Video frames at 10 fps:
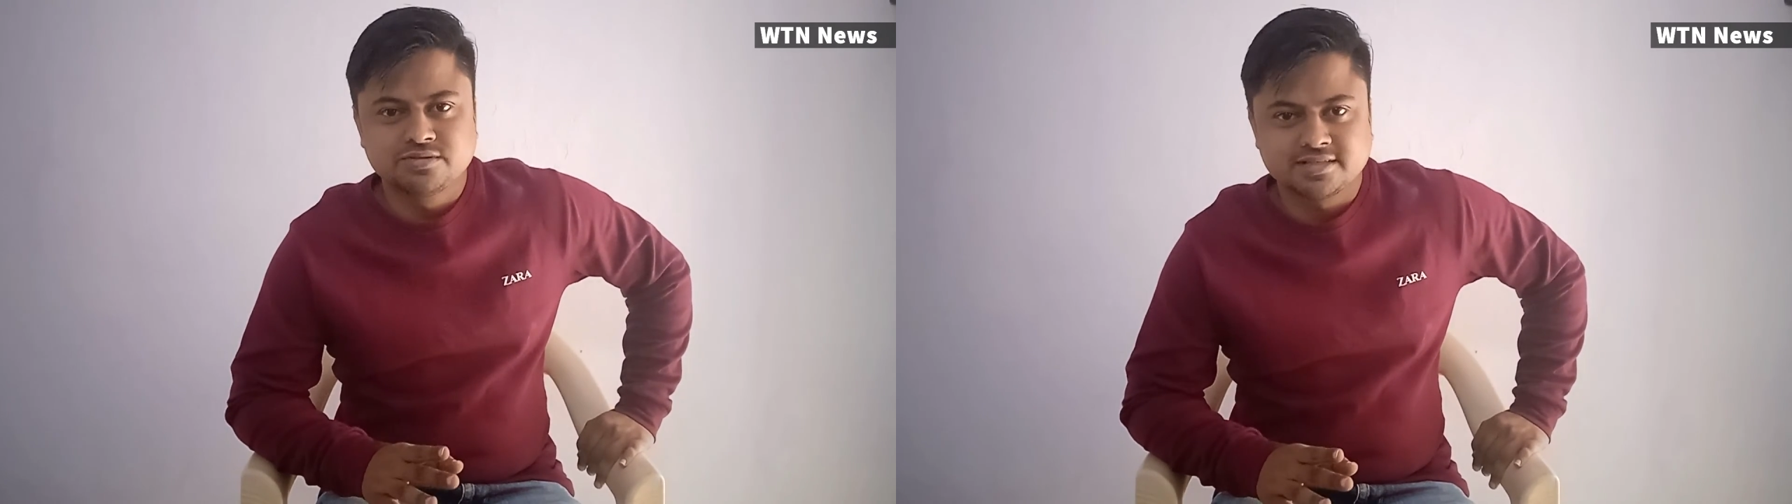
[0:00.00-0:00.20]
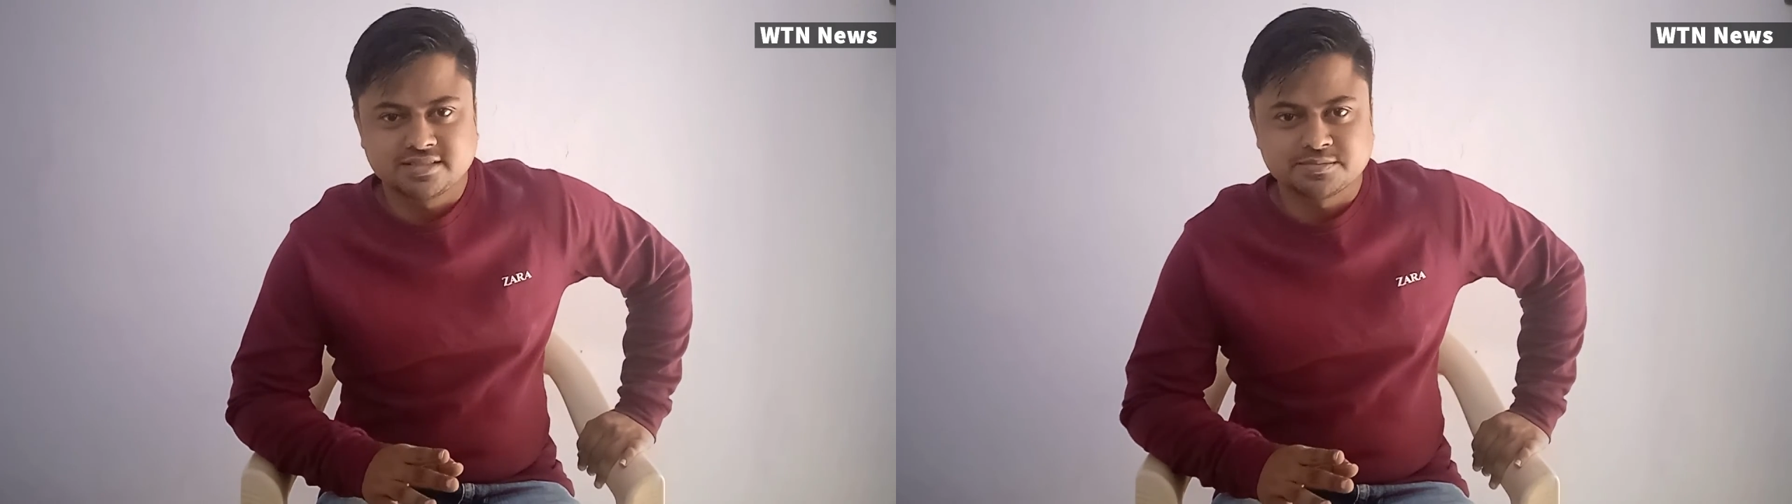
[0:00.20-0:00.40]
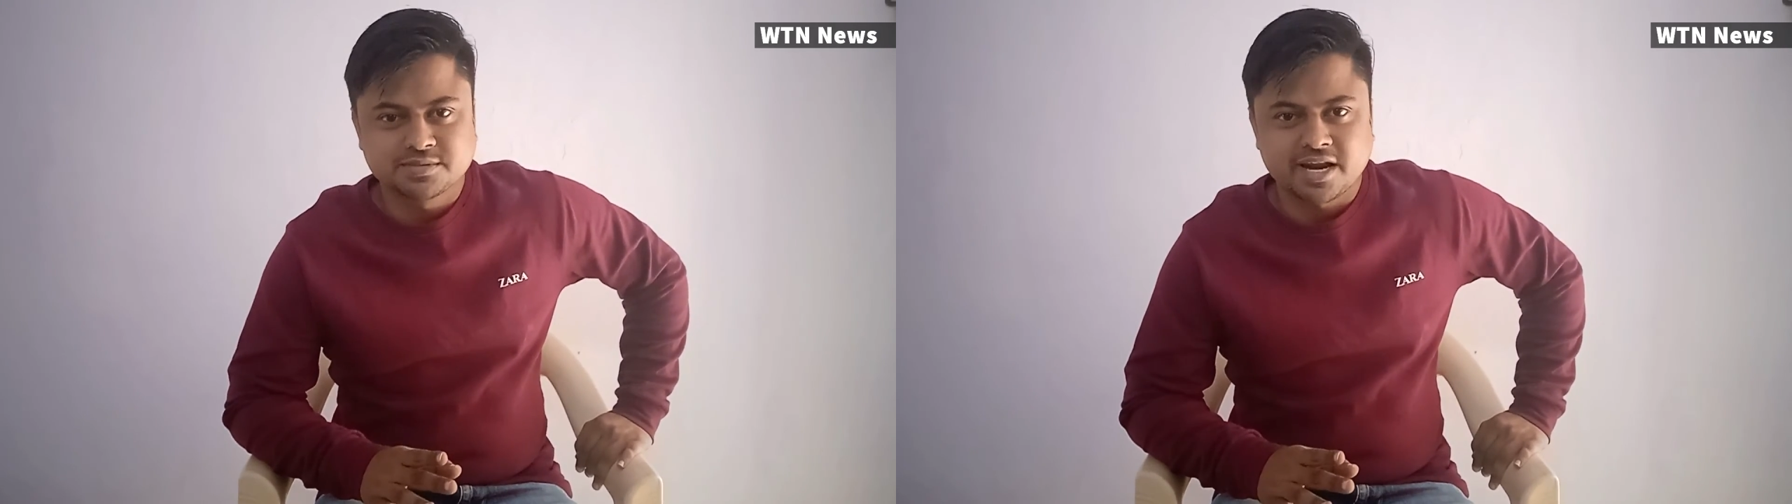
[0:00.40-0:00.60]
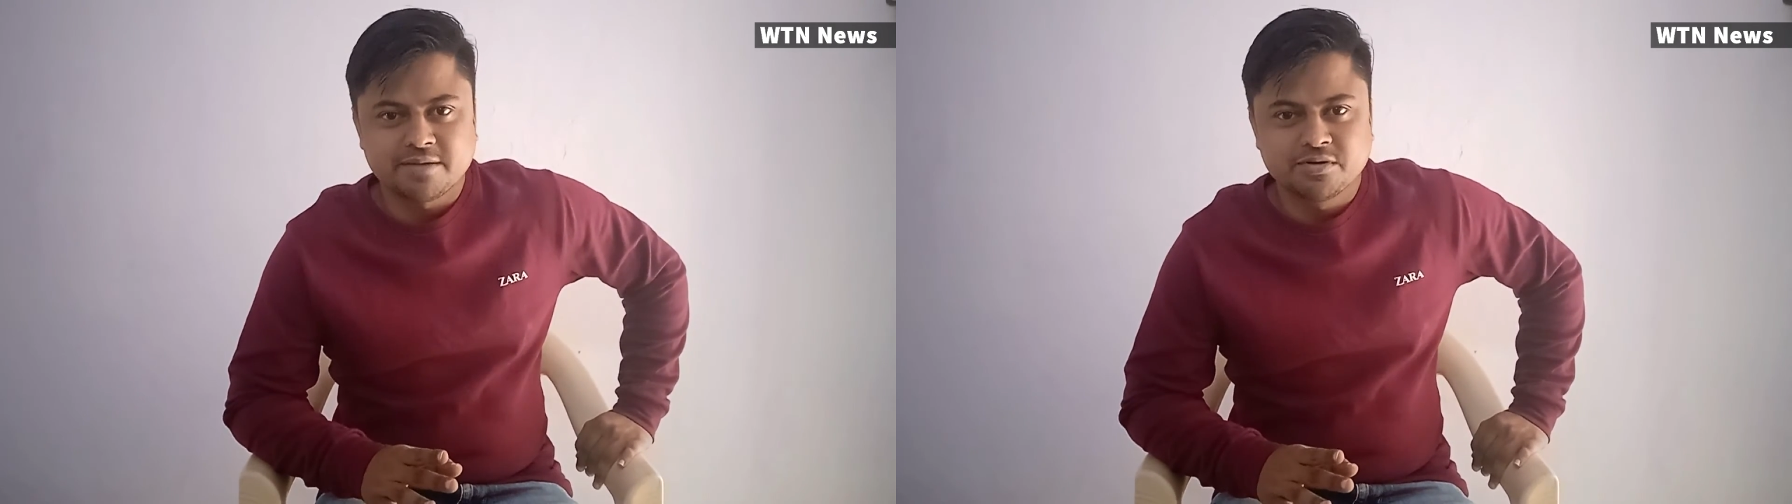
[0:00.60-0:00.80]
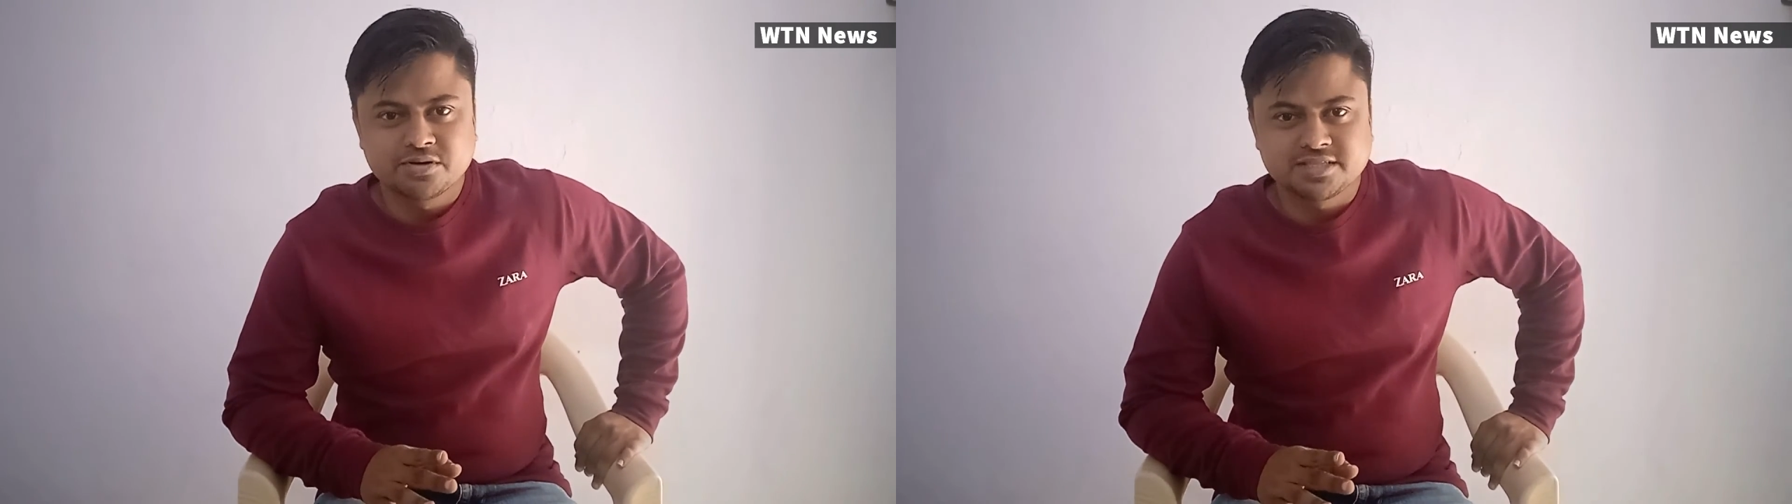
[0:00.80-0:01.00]
then
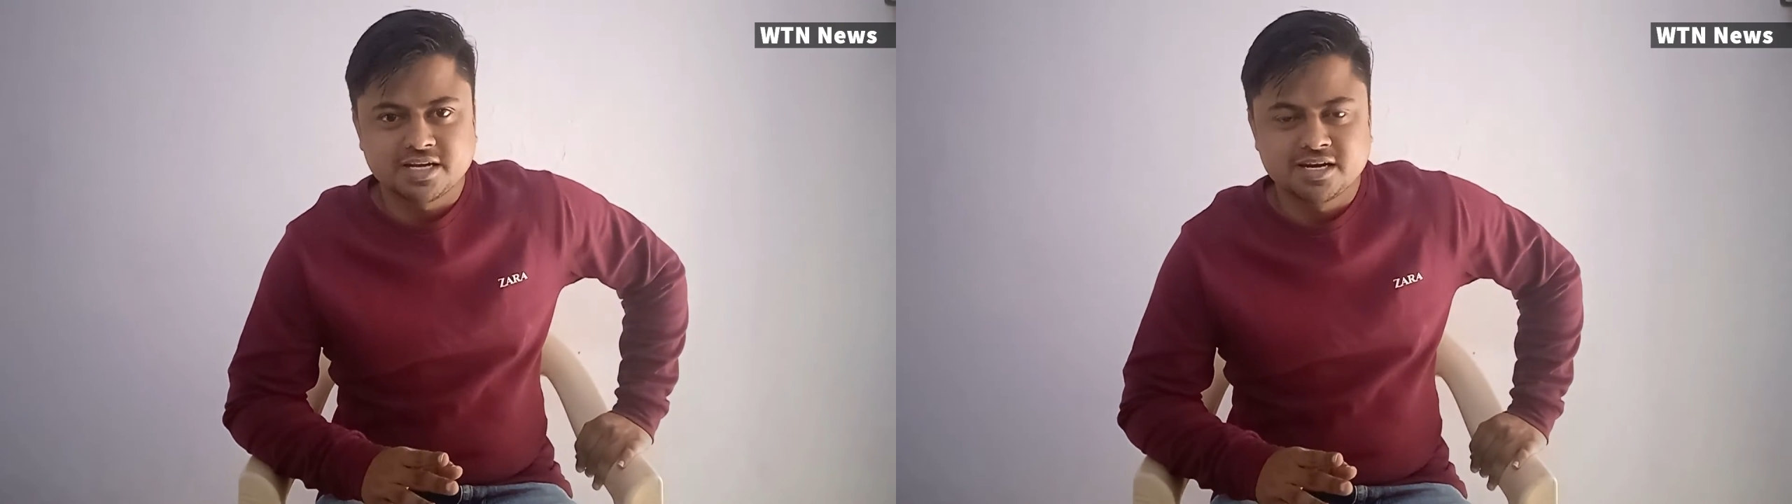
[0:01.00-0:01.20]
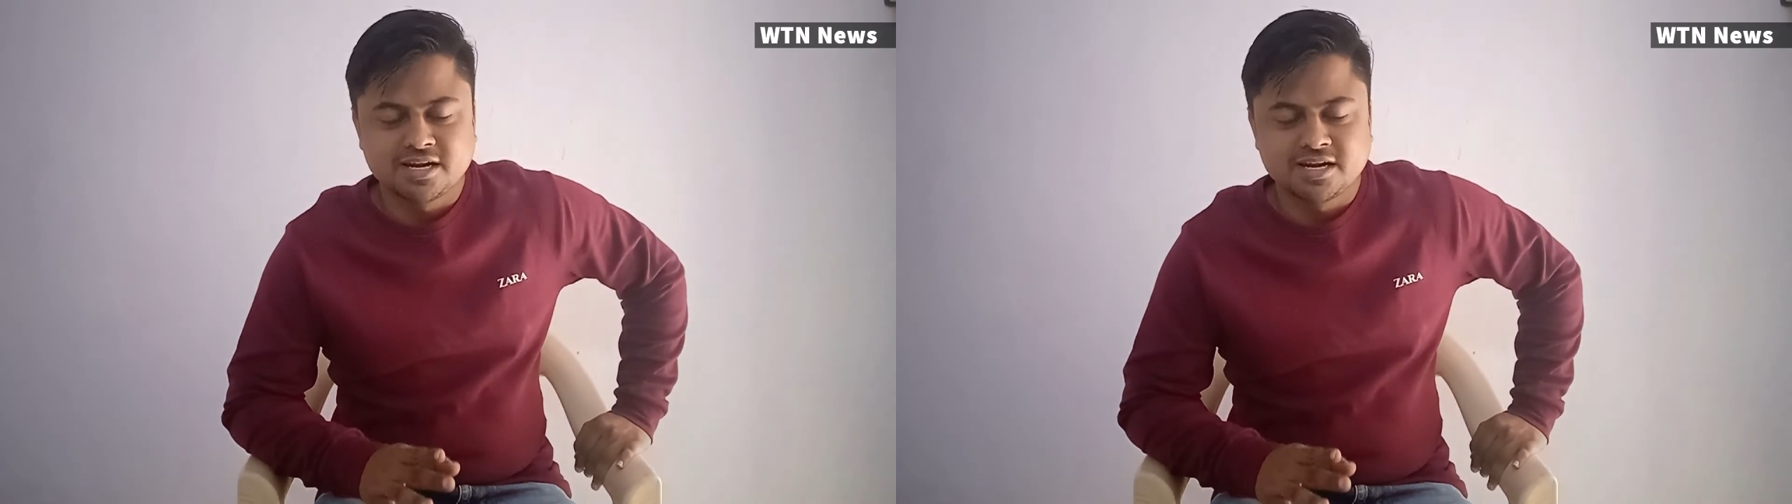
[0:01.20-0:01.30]
subscribe our channel